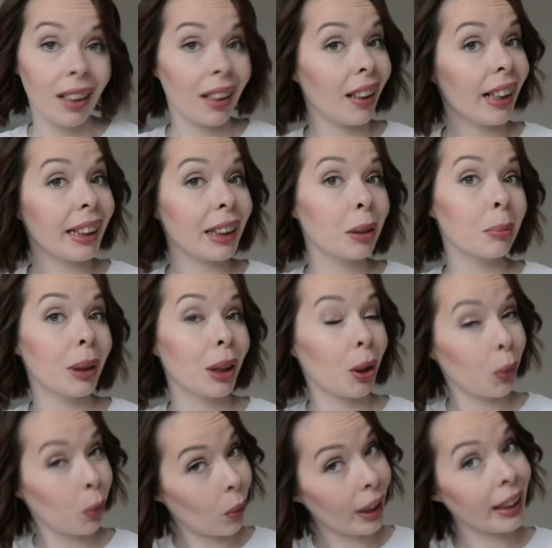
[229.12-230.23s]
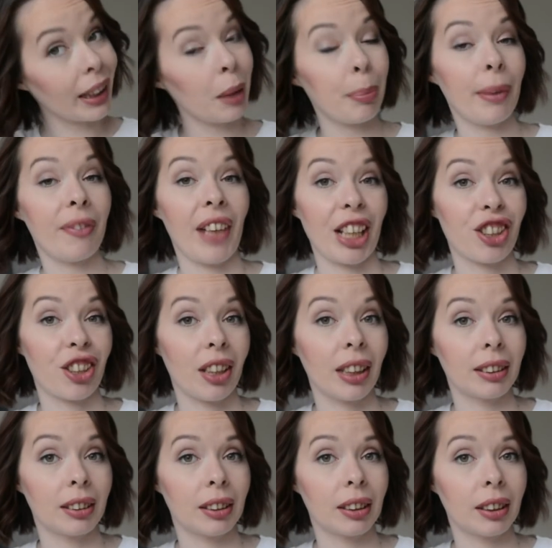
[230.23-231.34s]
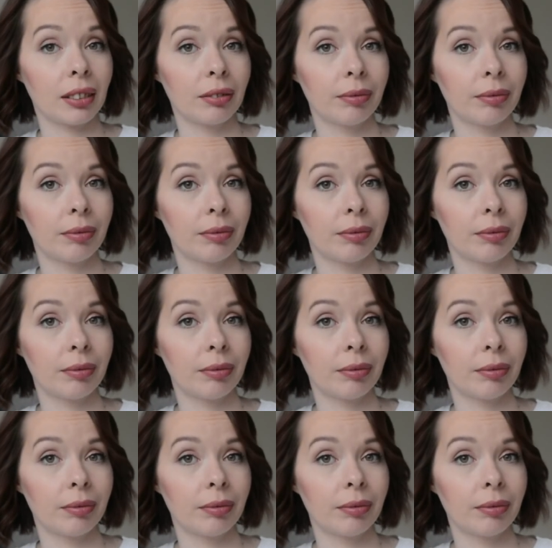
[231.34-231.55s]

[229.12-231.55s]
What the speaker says: I can be quite a perfectionist.